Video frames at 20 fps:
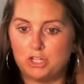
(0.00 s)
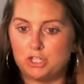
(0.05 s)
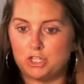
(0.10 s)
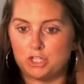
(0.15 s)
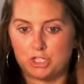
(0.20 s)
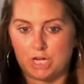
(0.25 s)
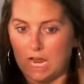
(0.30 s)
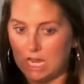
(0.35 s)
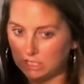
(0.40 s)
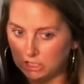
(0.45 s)

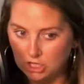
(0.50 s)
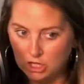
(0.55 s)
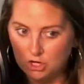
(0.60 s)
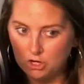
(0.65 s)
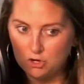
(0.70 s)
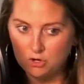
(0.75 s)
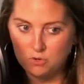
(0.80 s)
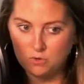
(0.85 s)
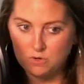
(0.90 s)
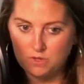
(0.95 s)

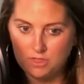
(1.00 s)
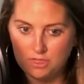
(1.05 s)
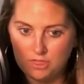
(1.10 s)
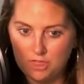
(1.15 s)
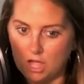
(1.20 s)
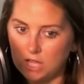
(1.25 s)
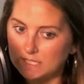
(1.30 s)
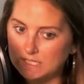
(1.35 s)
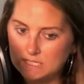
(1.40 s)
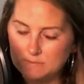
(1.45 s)
shallow
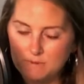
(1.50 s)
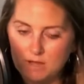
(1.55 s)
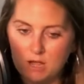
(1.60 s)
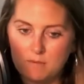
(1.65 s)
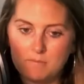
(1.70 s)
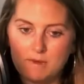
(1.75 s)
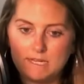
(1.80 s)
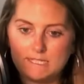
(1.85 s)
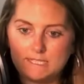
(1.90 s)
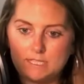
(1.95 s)
thoughts
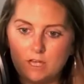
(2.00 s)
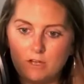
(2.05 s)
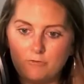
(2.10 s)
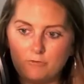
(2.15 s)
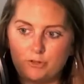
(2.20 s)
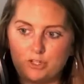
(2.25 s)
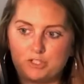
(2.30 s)
about myself,